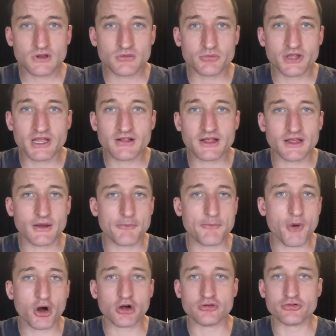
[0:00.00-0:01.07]
being like
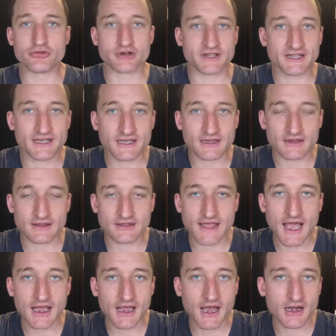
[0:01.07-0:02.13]
Martin Luther King, like
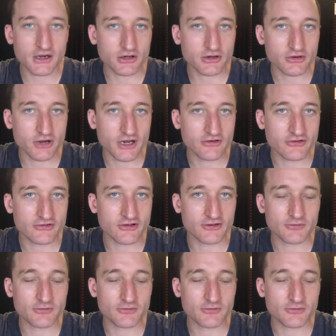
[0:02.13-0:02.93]
that kind of courageousness.